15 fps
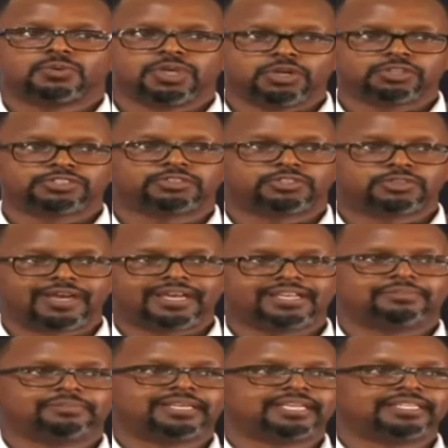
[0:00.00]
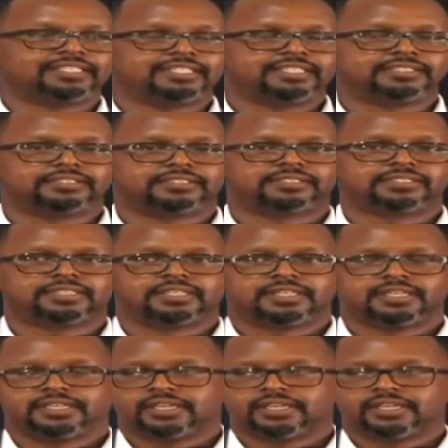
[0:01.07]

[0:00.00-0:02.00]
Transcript: we also try and emulate his